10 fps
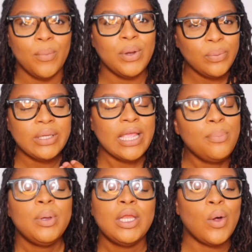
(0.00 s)
we don't keep
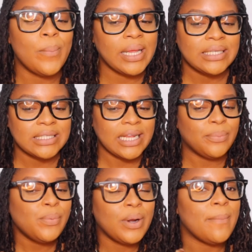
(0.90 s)
it low maintenance like
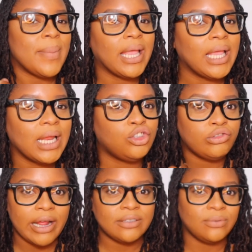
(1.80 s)
we want to make it
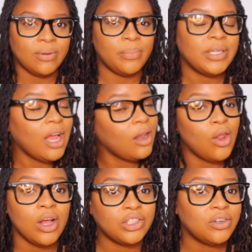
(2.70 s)
stressful but your
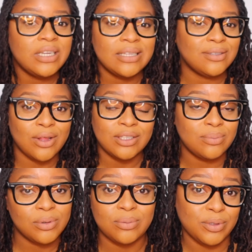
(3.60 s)
lock journey is not
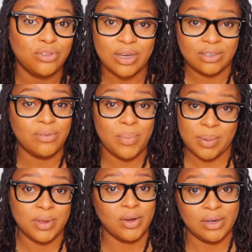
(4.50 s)
supposed to be stressful
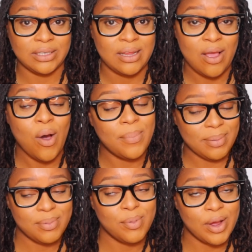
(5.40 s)
baby girl or
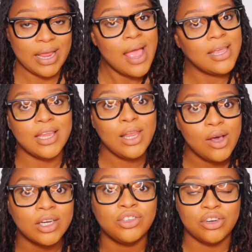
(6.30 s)
baby boy your
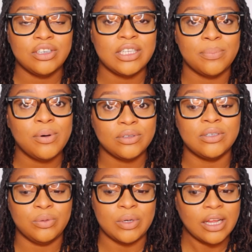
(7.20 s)
lock journey is supposed
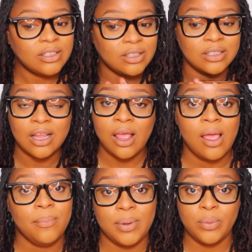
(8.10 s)
to just
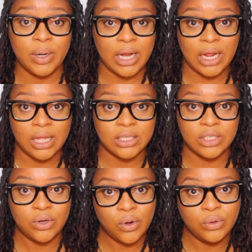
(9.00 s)
be what it
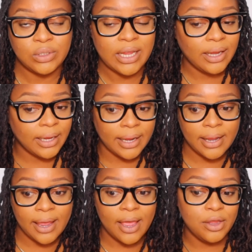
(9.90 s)
is you know you take care of
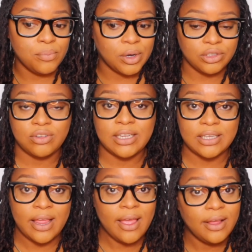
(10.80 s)
your hair you moisturize
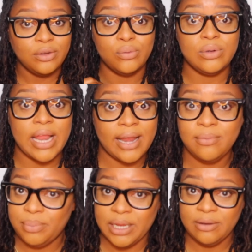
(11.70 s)
your hair you let
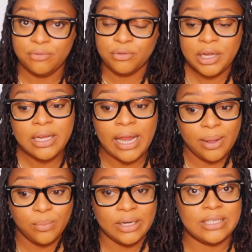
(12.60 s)
it be free like
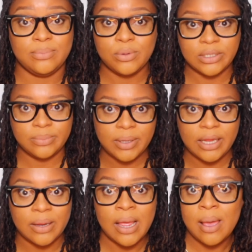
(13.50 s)
what it's supposed to
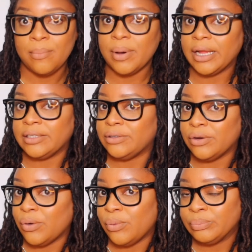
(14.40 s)
be but you
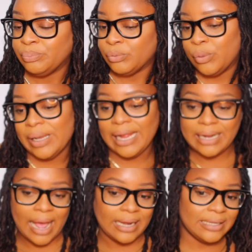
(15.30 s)
know we like
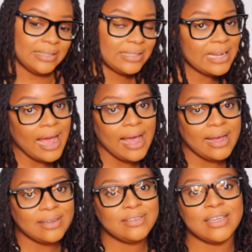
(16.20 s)
our little
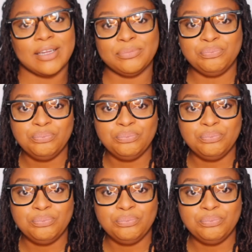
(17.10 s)
styles and